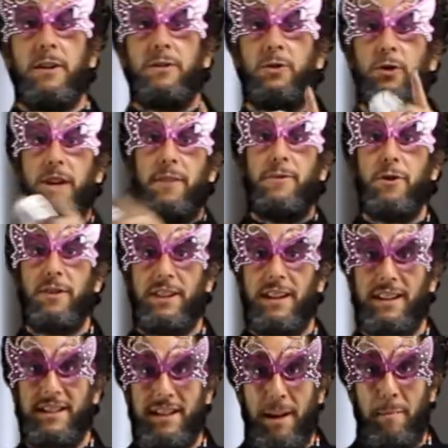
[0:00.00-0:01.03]
To give you an
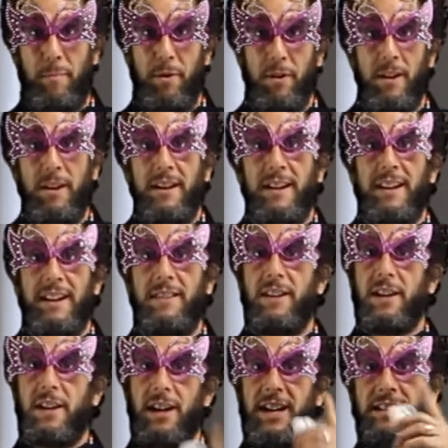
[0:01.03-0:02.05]
example, in the
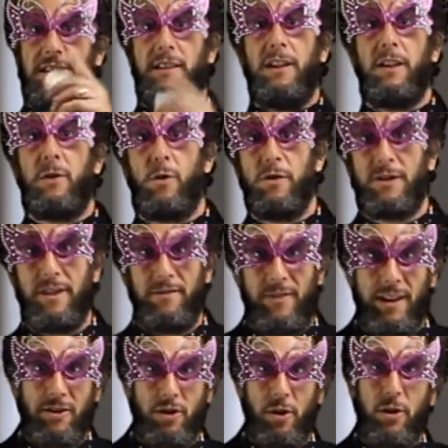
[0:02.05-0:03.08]
Great eCourse
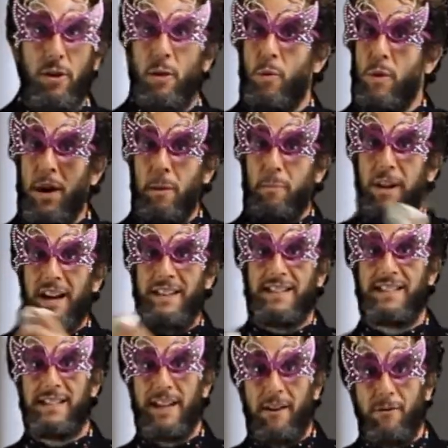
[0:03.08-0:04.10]
Adventure, we apply
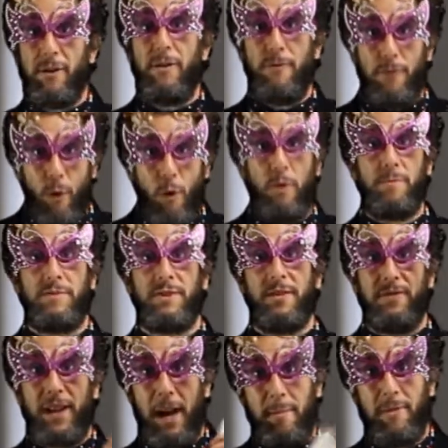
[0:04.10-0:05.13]
several forms
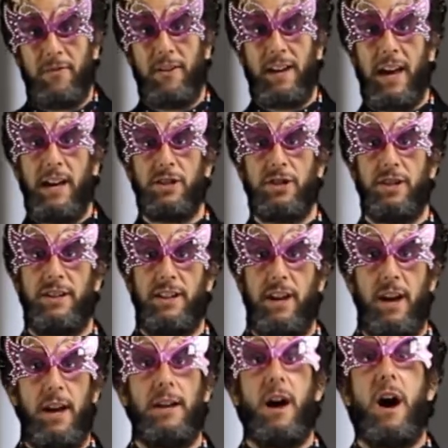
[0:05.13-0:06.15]
of gamification
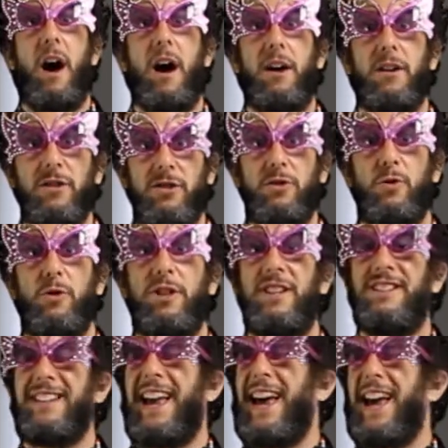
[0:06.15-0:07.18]
and our
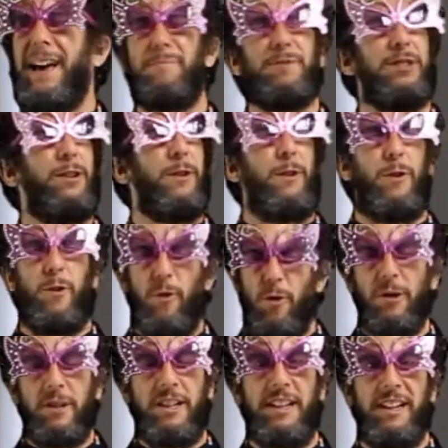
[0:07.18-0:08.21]
students
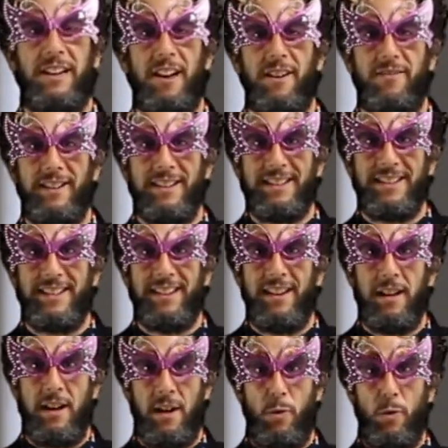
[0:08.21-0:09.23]
absolutely love it.
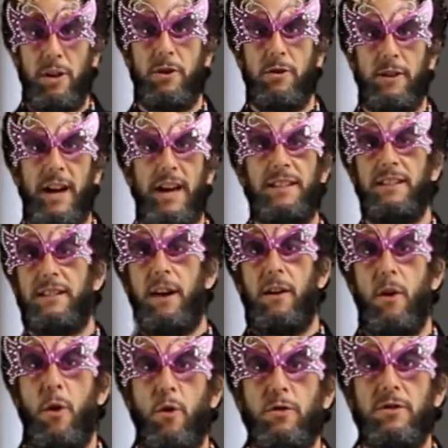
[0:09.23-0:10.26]
We created
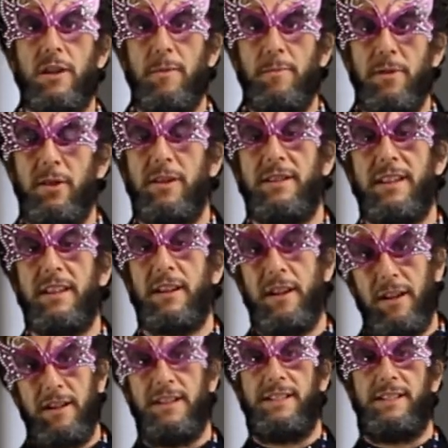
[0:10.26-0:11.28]
our own community
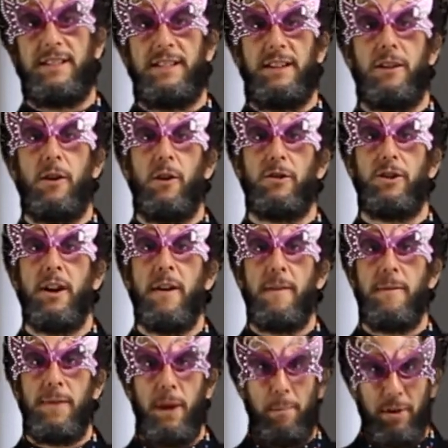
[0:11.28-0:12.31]
currency called
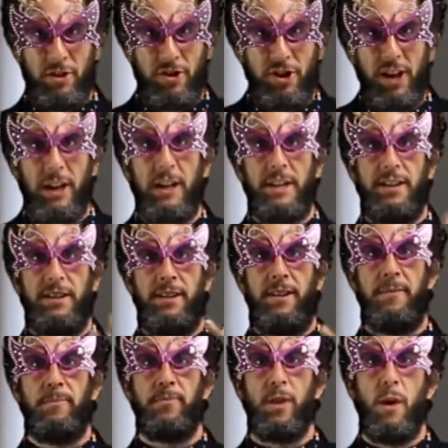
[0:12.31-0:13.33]
the Bajillion,
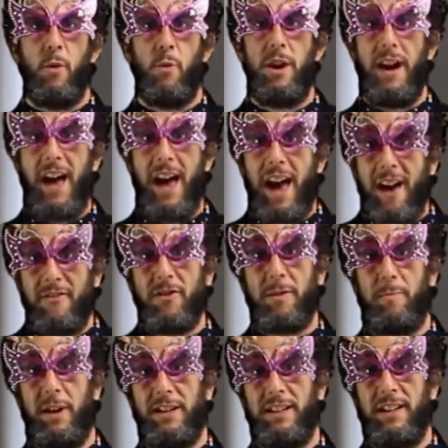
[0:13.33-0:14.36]
where
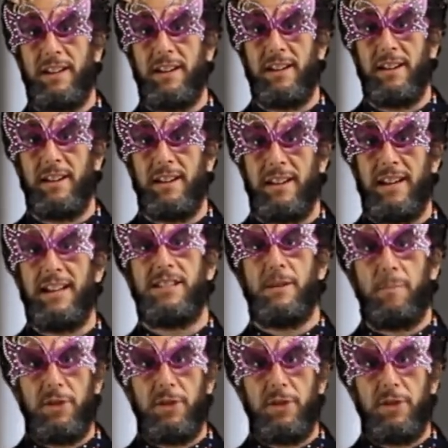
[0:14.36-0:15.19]
everybody is a